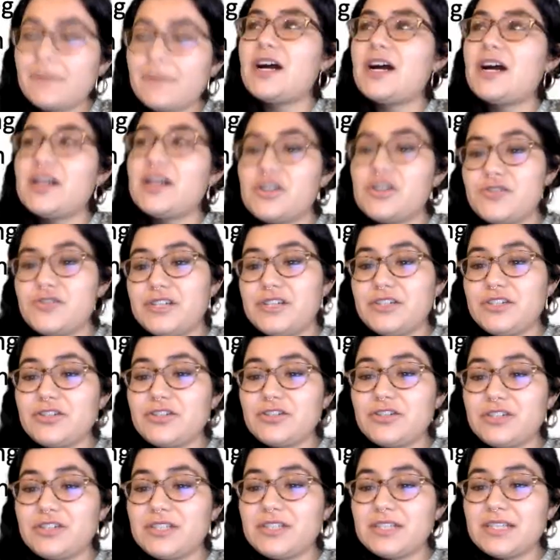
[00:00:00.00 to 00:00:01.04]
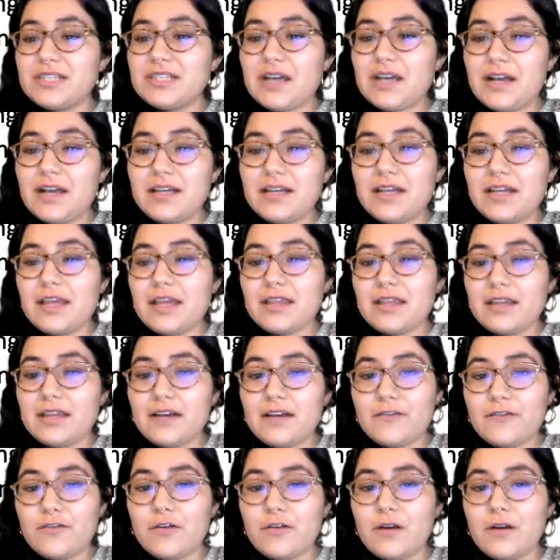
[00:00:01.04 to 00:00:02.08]
by our research design, and
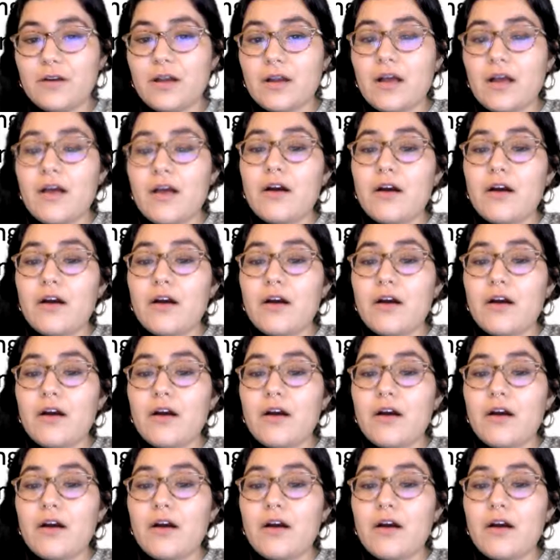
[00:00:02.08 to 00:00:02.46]
therefore